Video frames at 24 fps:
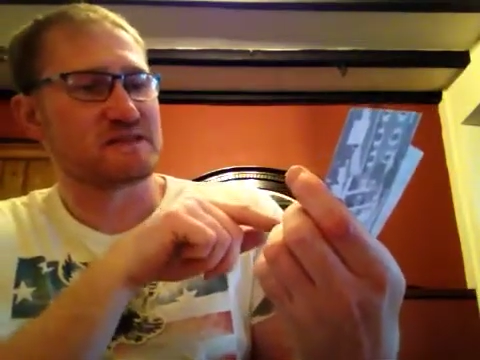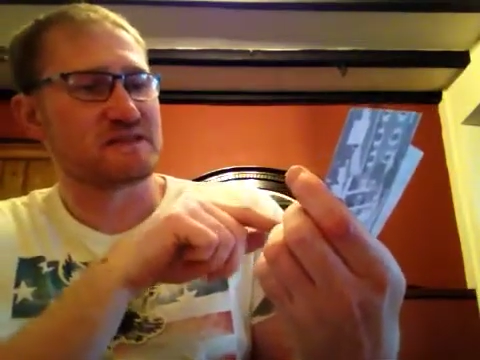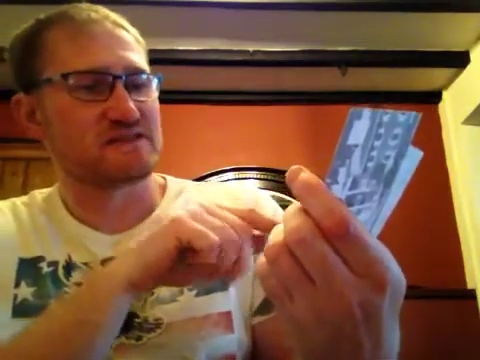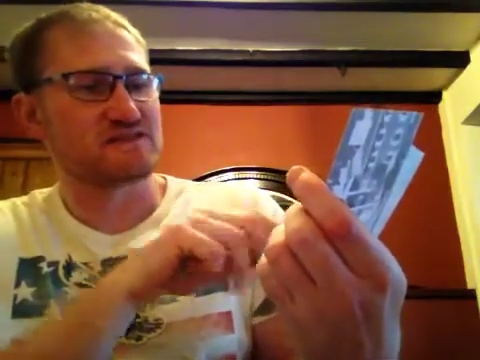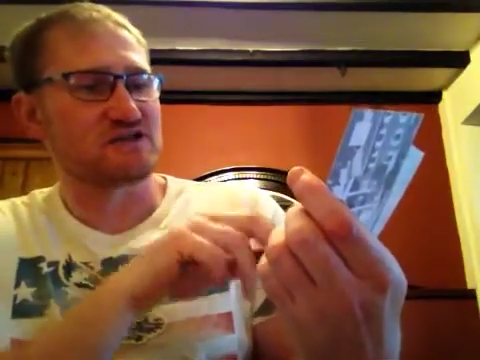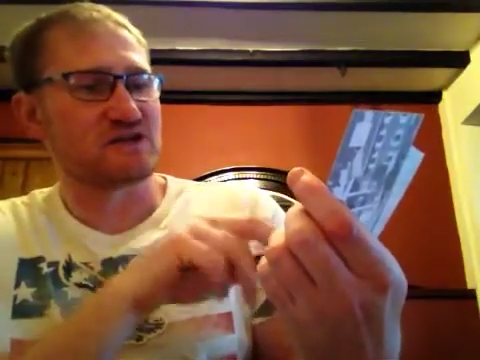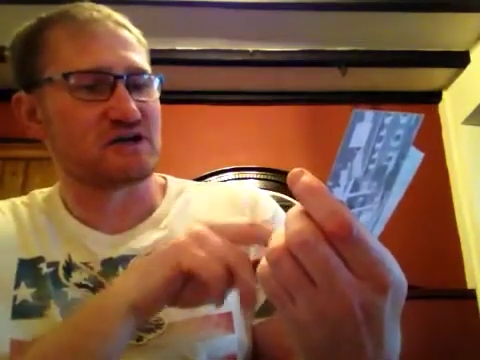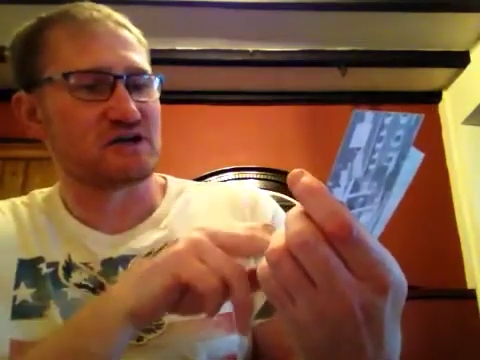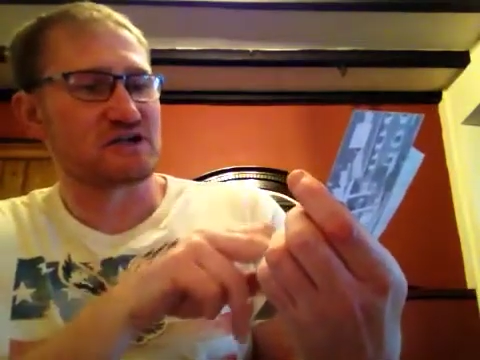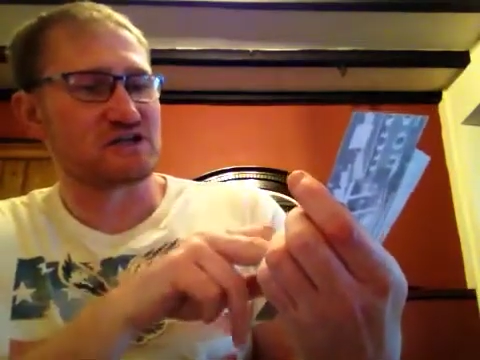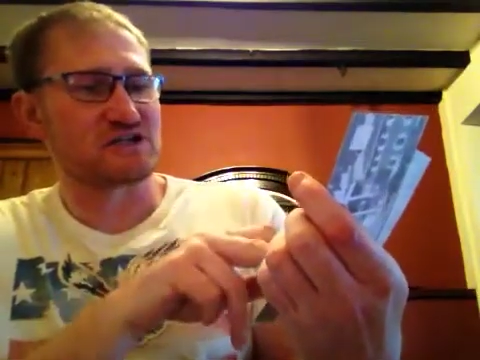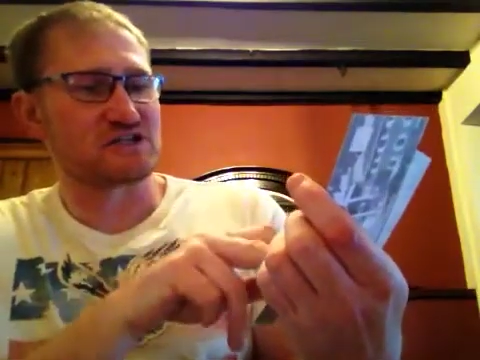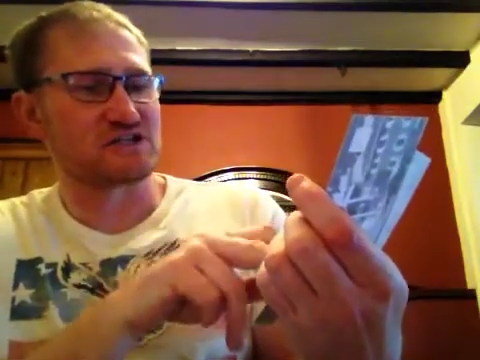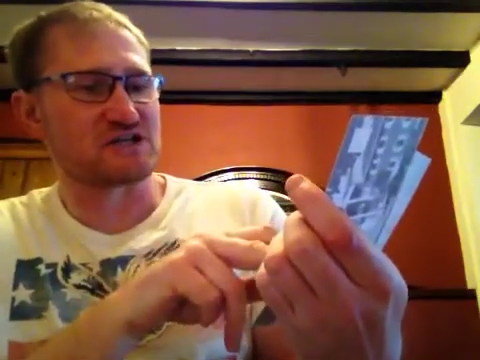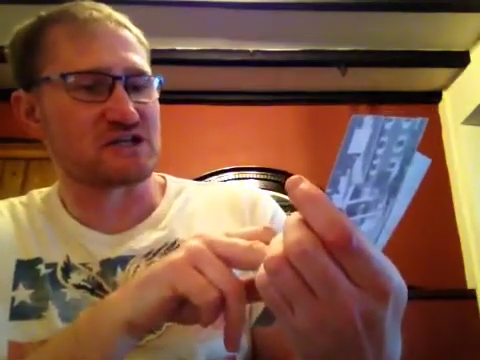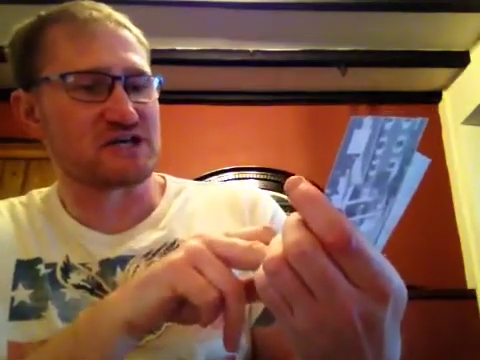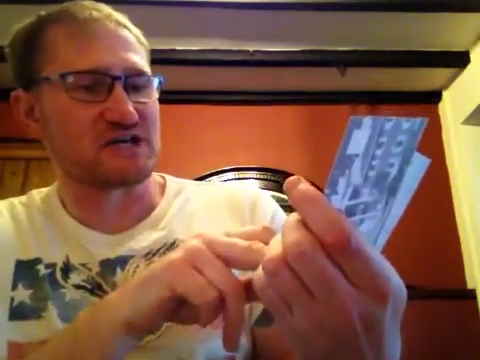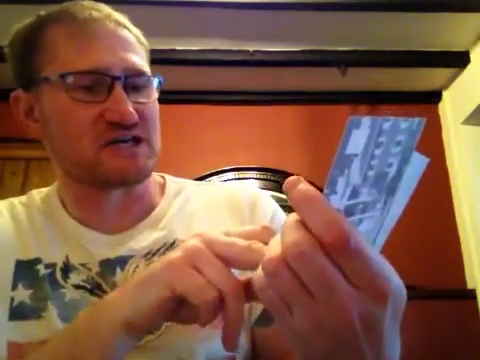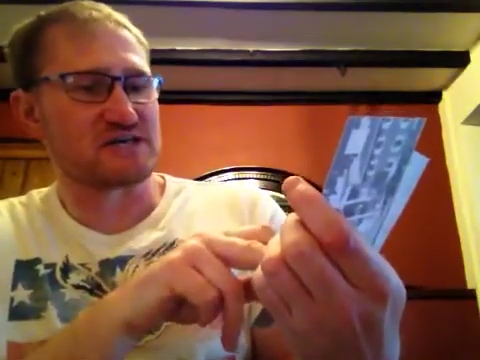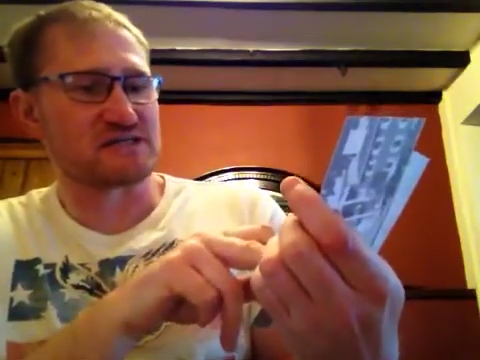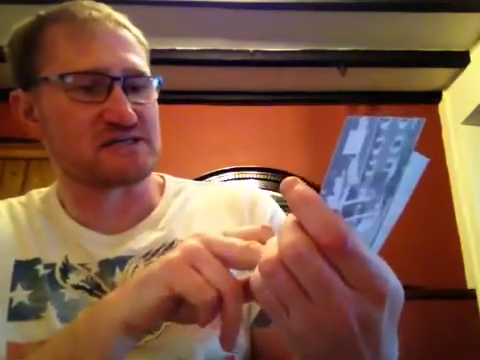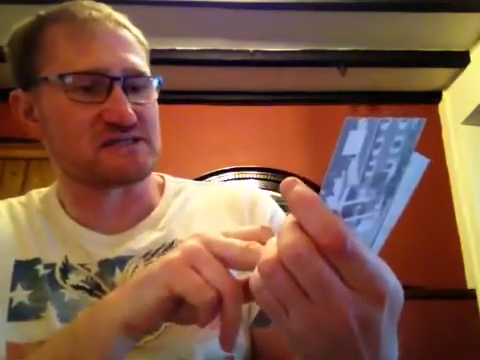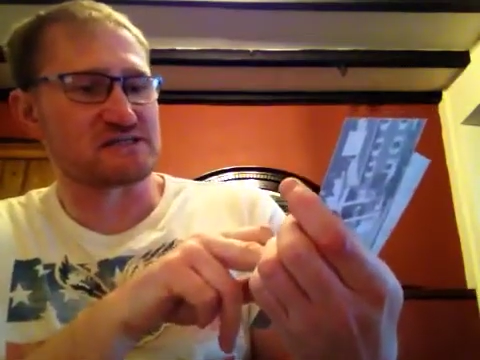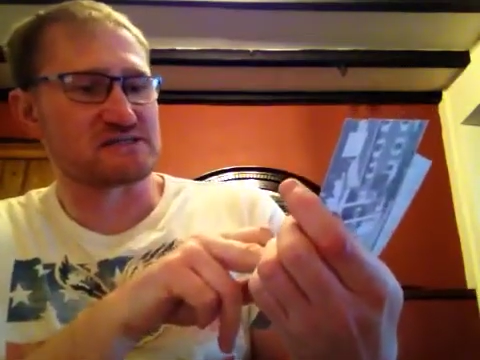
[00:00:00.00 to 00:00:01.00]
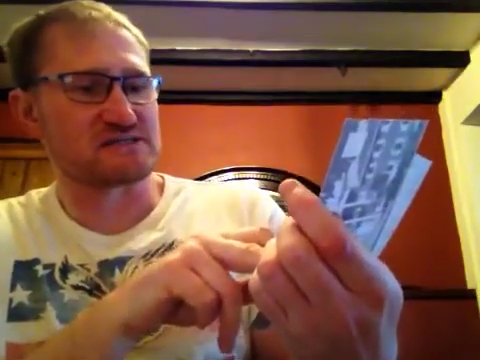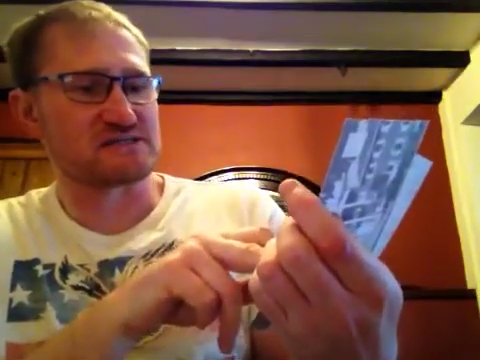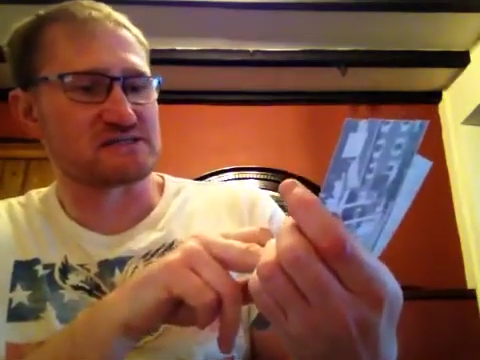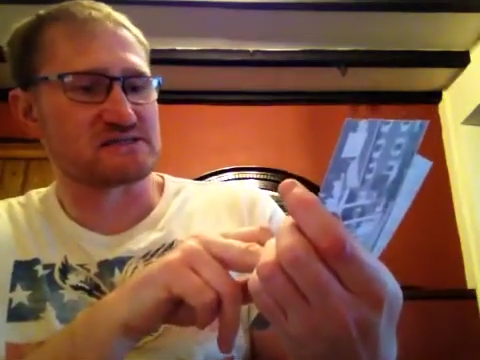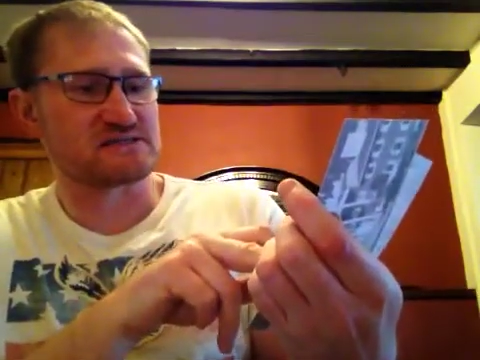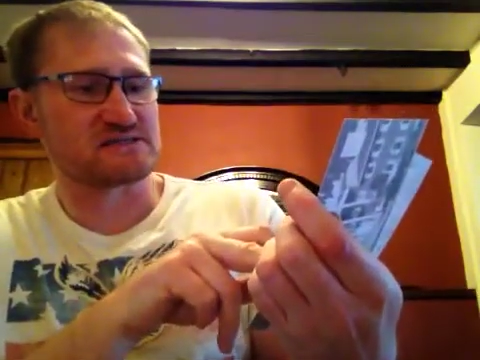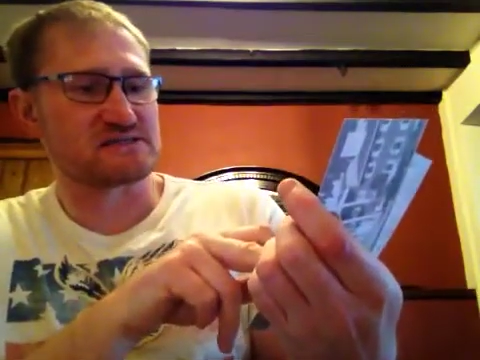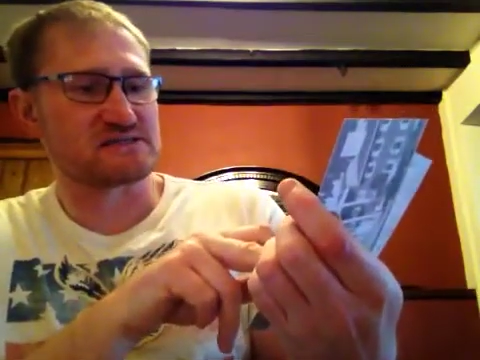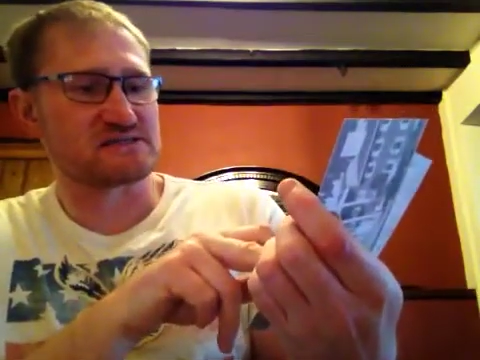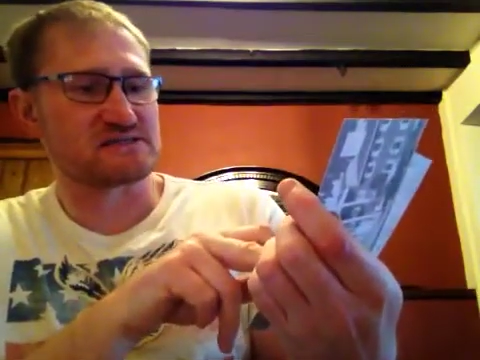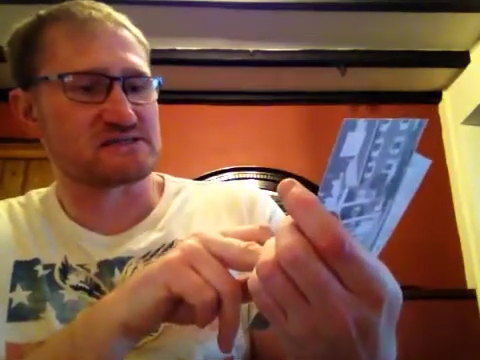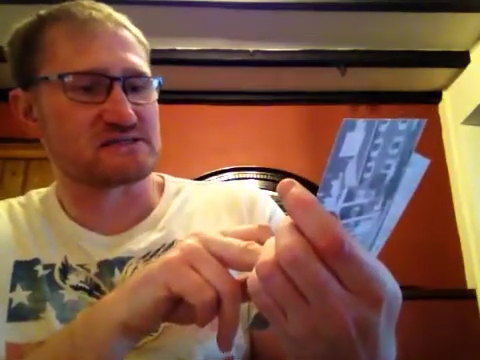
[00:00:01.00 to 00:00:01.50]
Charlie
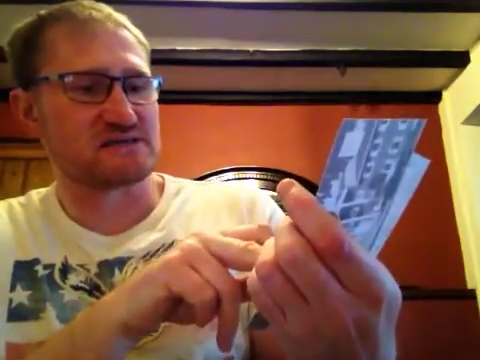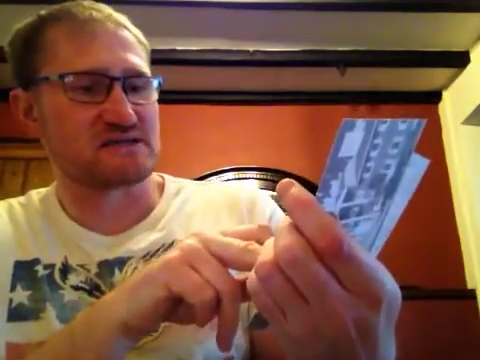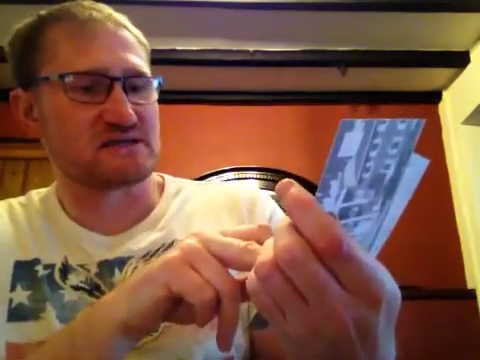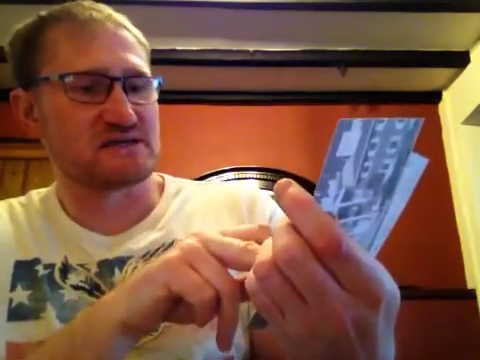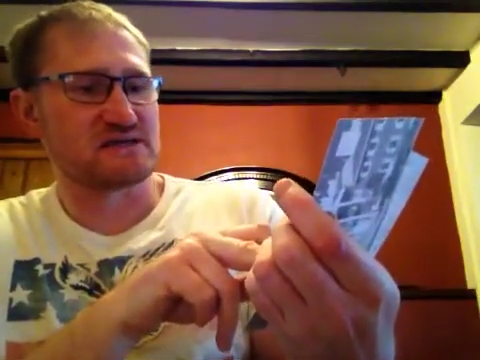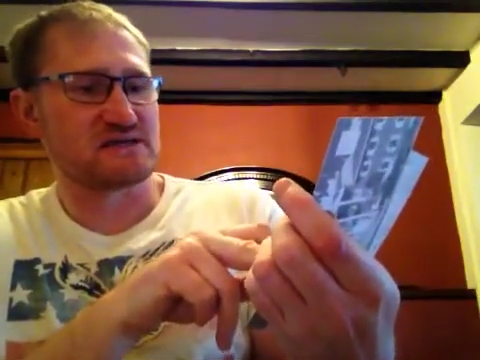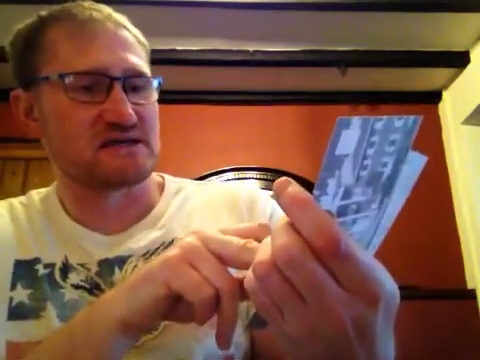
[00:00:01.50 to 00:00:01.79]
Chase,